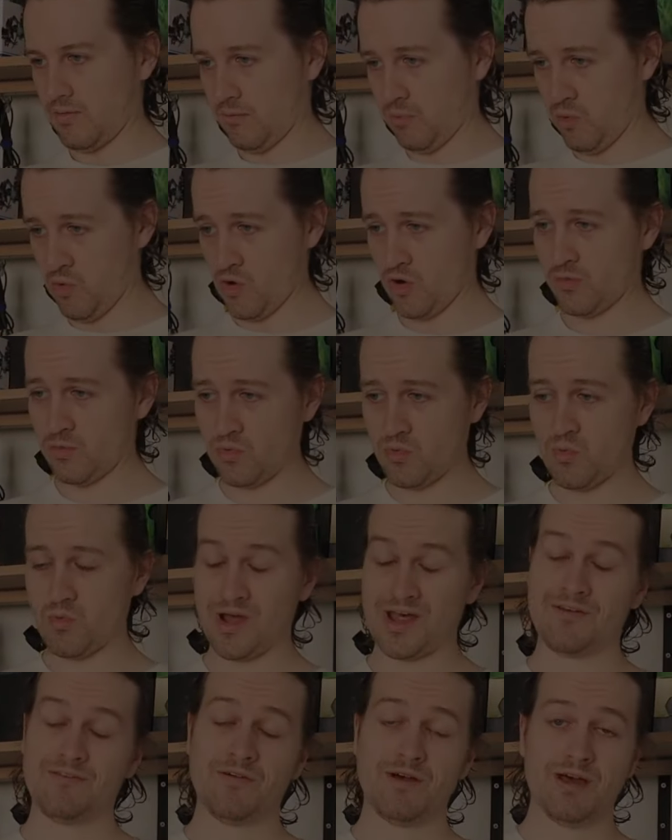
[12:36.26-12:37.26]
portable
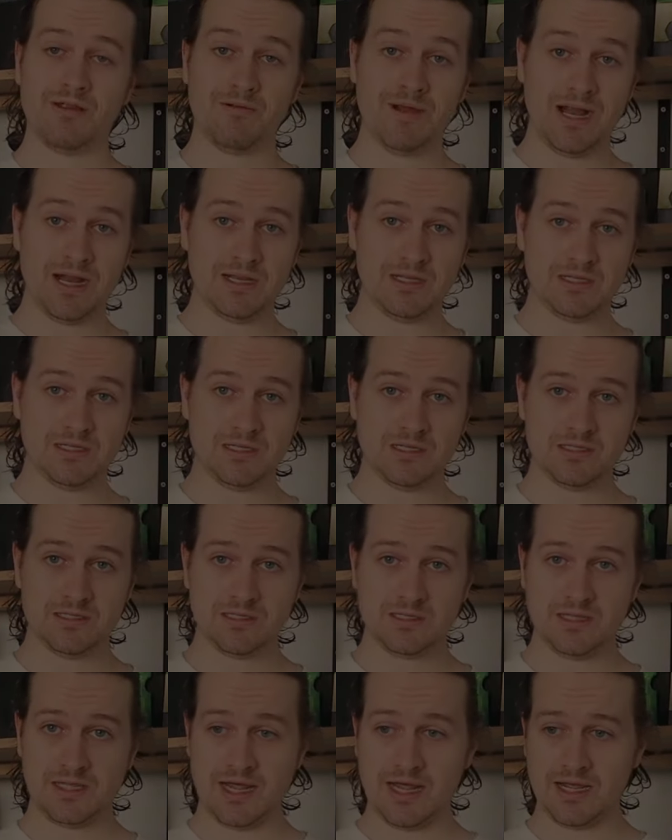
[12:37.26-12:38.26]
Wi-Fi
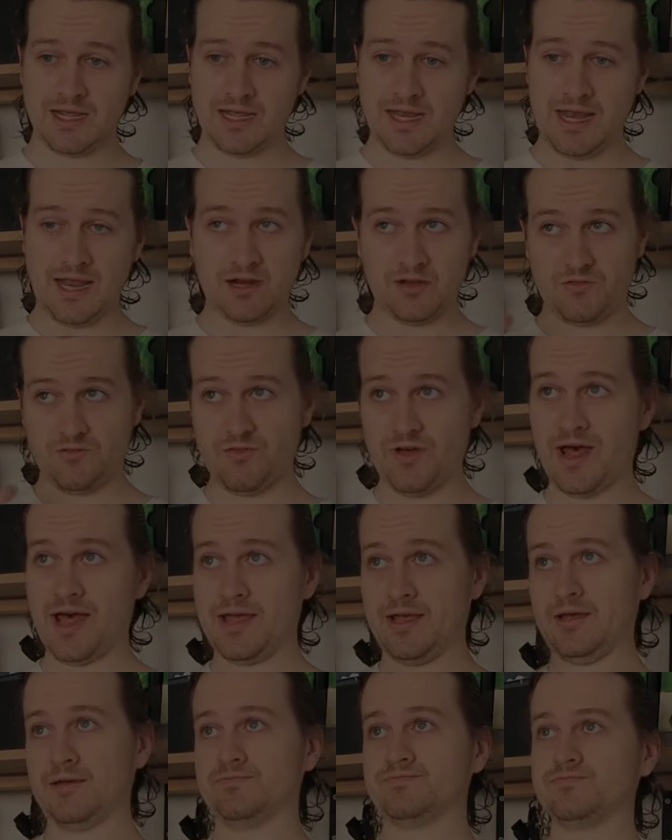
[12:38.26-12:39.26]
routers that connect
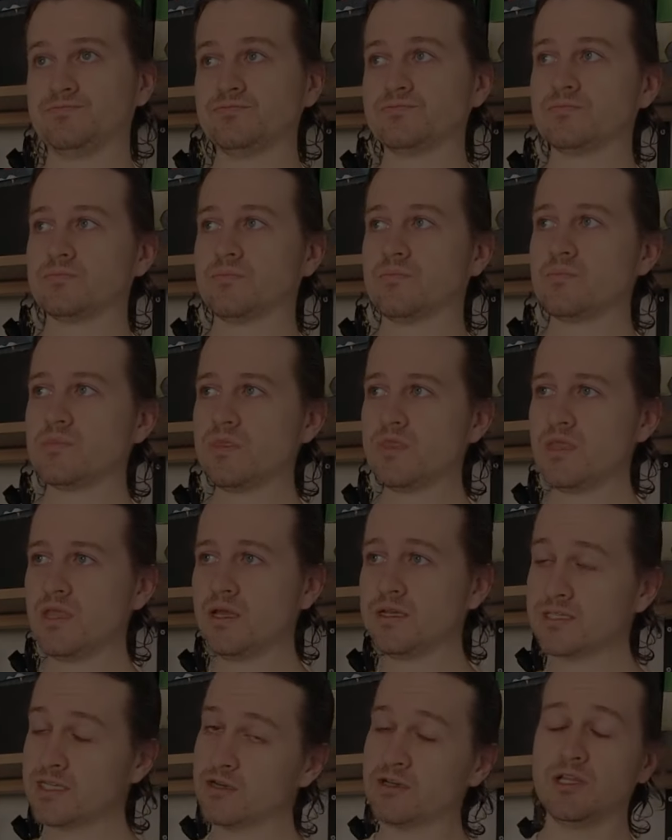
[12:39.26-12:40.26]
via
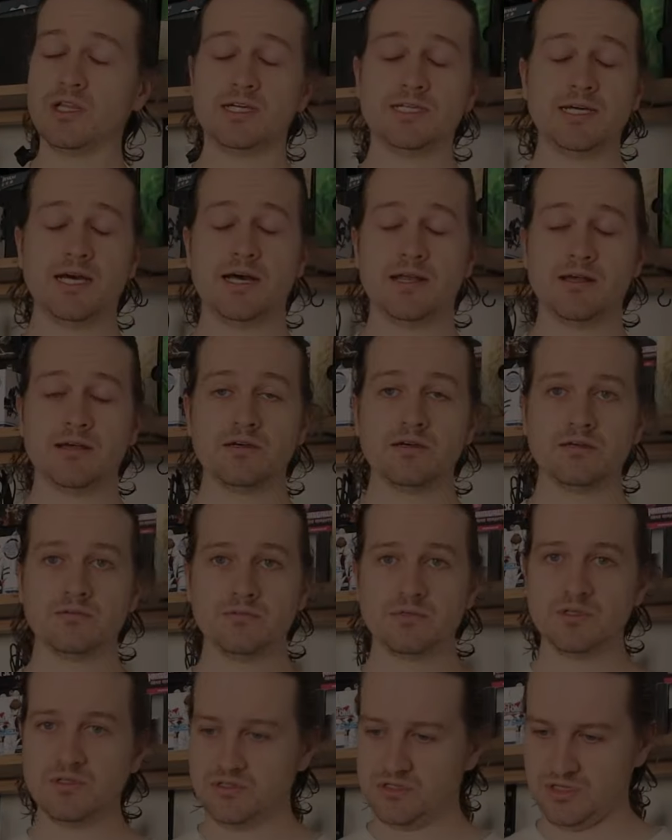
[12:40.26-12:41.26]
cellular data.
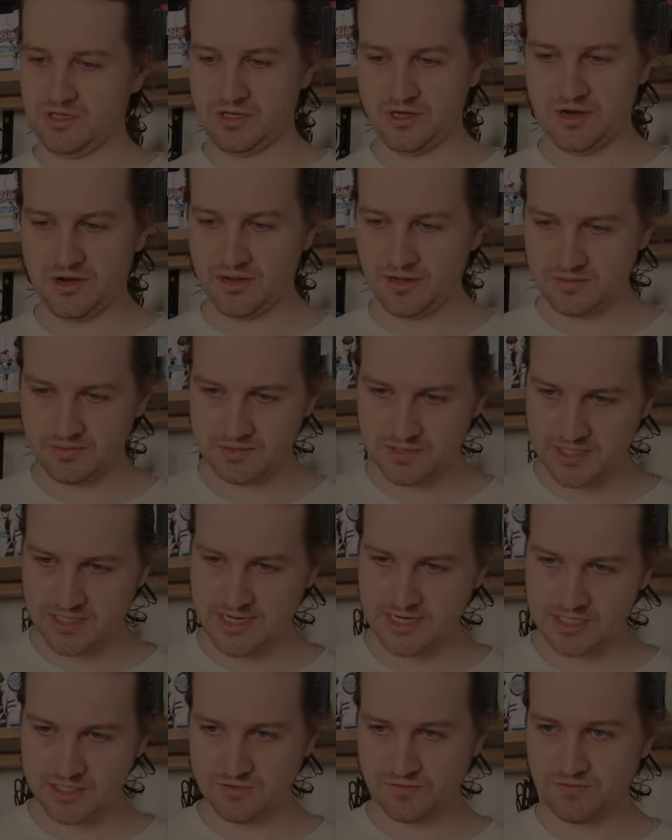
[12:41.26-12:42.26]
You know, you
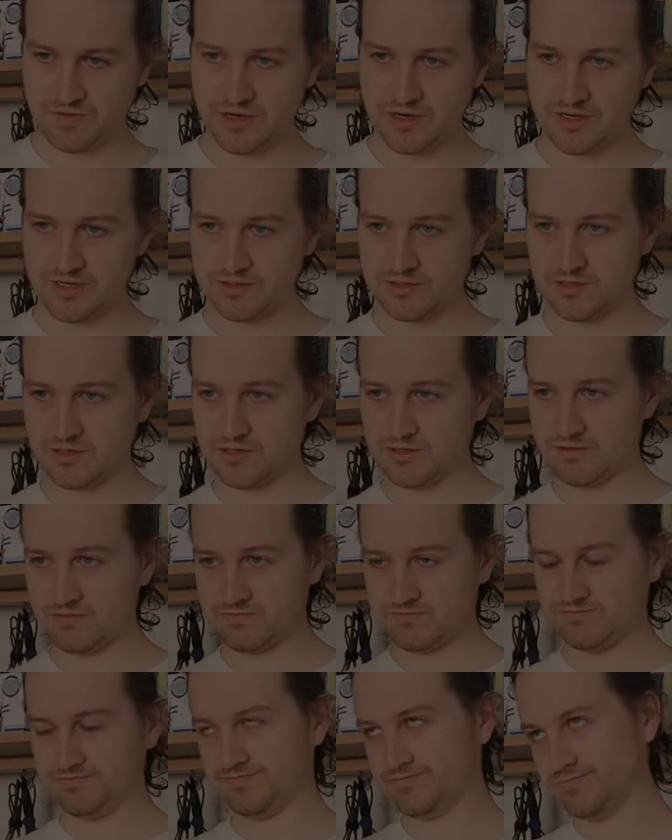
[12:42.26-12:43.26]
connect your phone
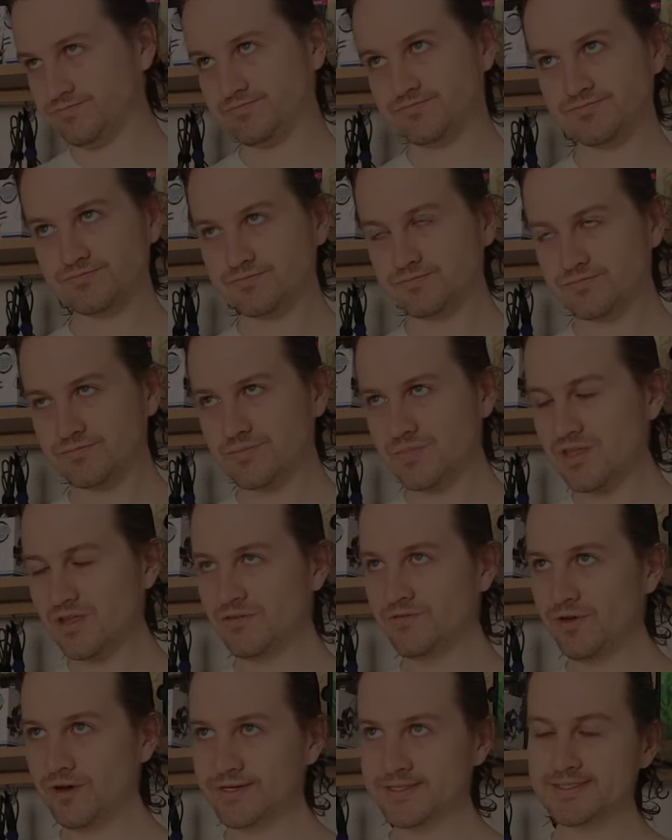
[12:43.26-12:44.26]

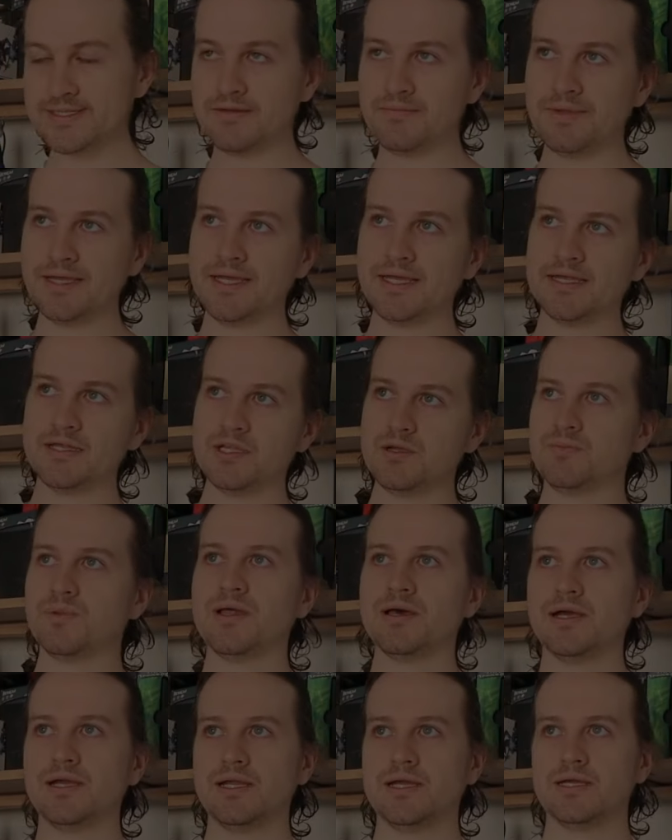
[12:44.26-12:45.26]
SIM in, you
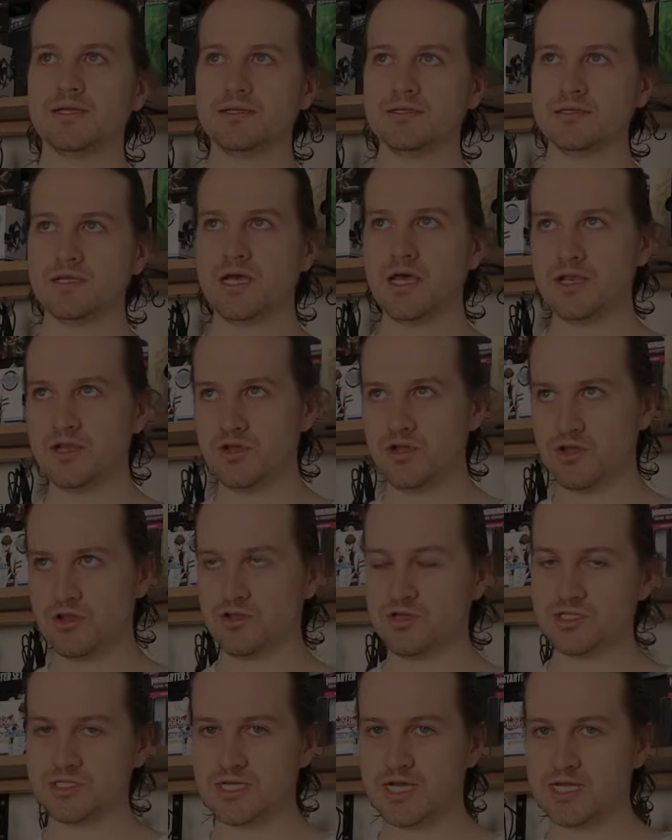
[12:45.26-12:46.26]
plug it in, and you can
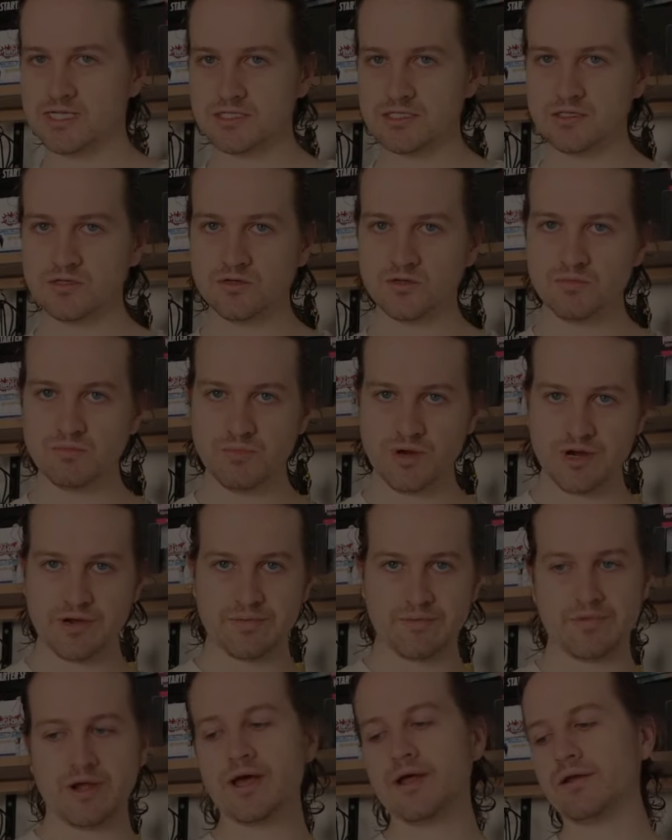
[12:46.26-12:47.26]
use it as a little
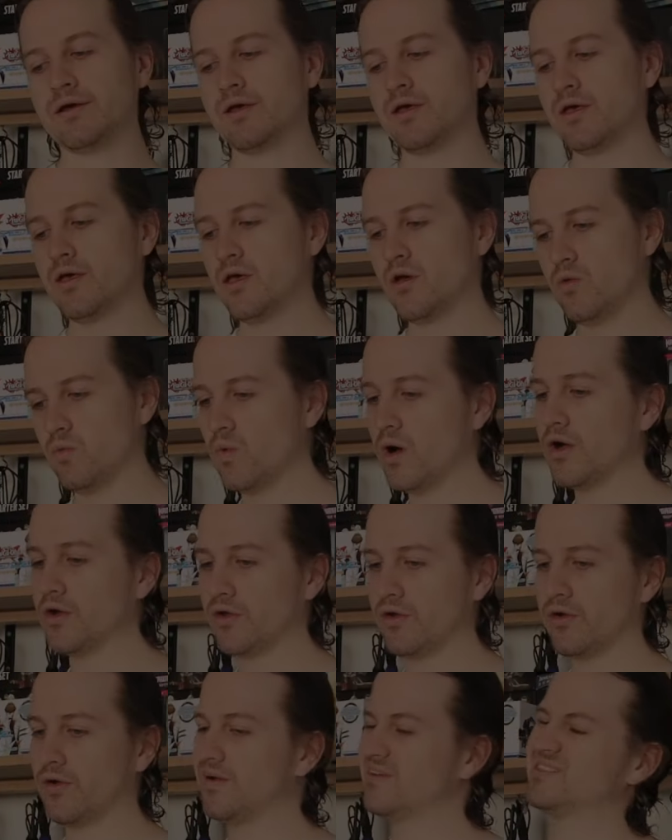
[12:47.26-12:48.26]
modem router while
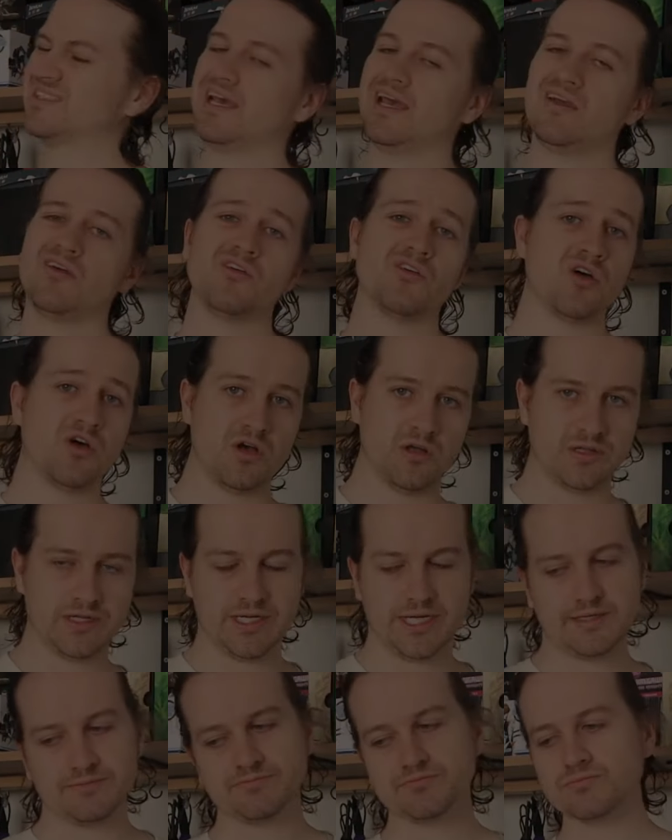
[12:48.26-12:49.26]
you're, say, on a
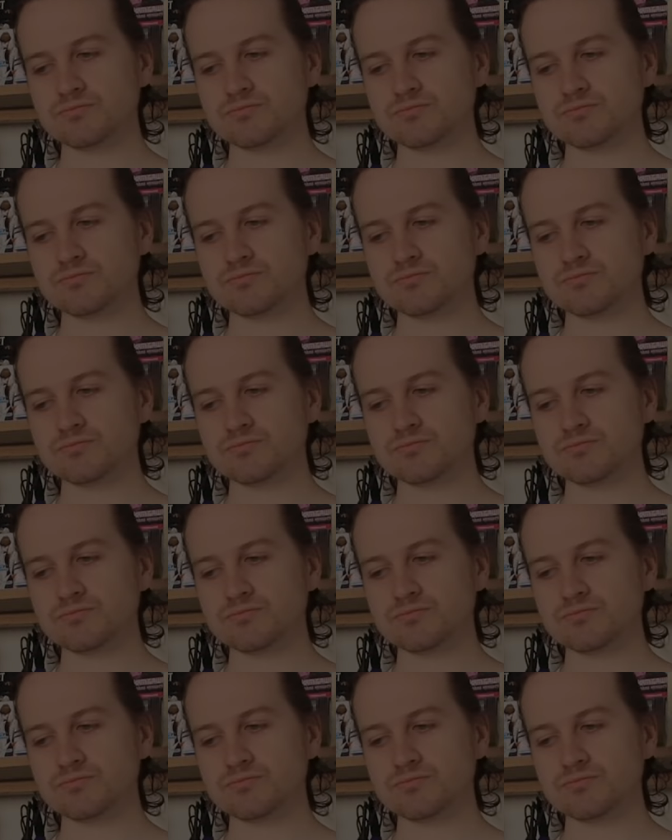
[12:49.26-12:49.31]
holiday.